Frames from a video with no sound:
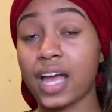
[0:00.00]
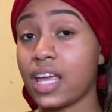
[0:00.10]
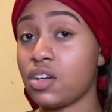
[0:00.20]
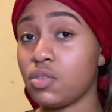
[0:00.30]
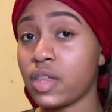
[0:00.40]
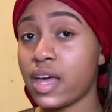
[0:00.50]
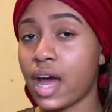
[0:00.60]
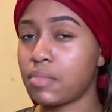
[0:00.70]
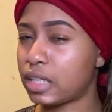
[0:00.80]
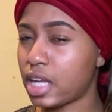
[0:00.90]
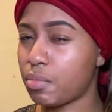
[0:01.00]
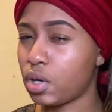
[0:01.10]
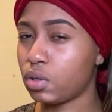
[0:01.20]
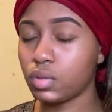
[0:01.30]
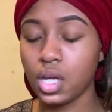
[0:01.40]
can't do that. I'm not that
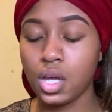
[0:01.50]
bold.